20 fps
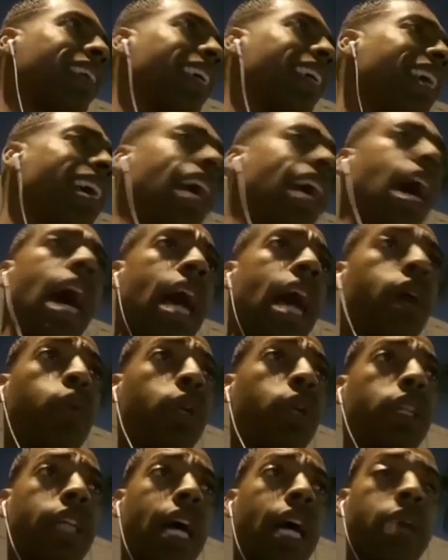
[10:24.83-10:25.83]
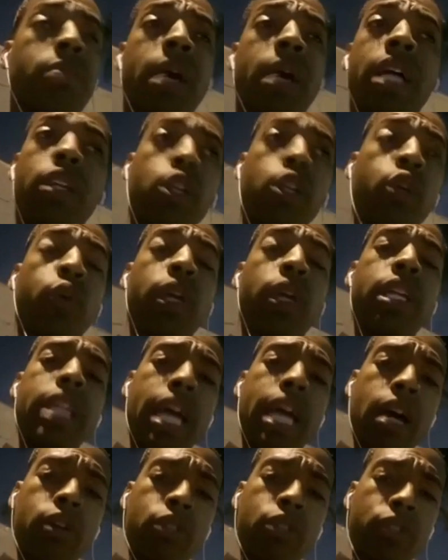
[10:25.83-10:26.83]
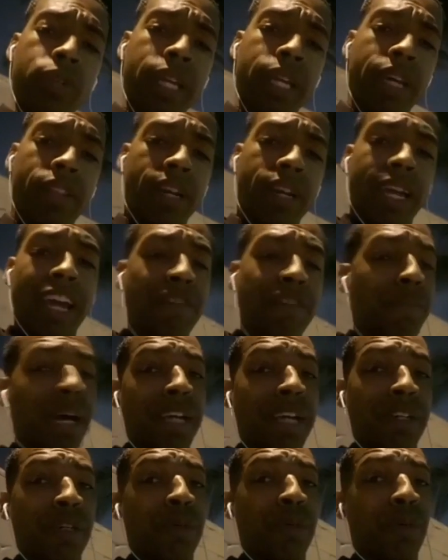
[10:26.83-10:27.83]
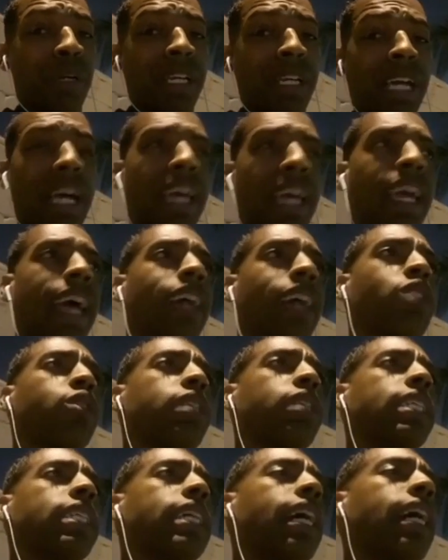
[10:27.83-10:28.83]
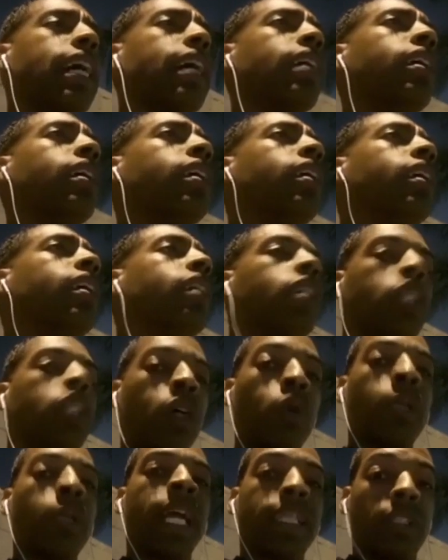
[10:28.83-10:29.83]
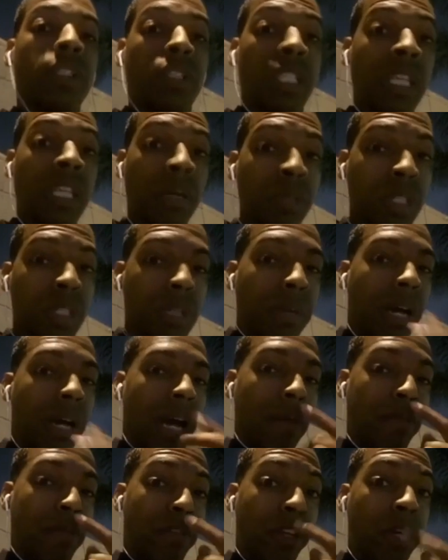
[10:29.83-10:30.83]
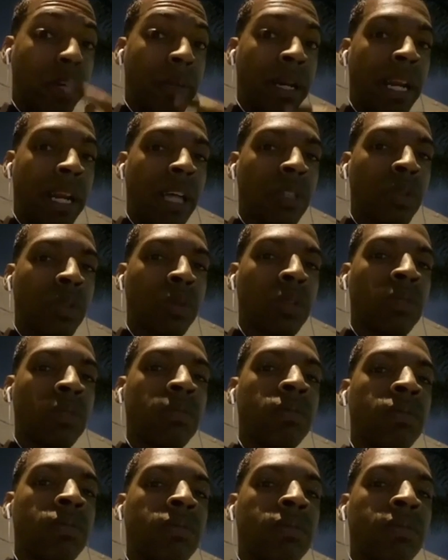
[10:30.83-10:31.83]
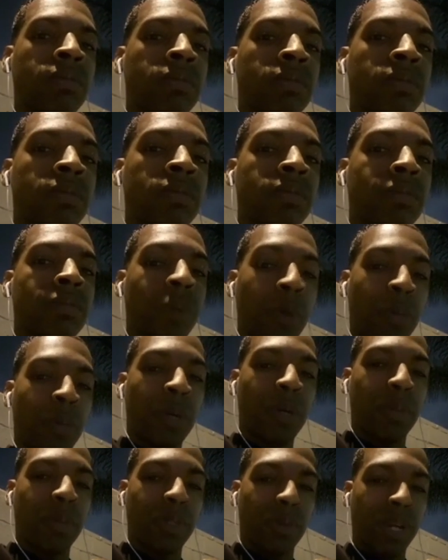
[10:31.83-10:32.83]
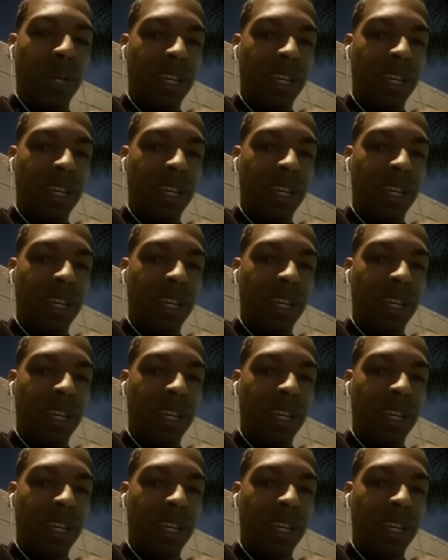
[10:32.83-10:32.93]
I went and got my degree now. So now that I have my degree, I actually, like you see I'm flaring my nostrils on purpose, right?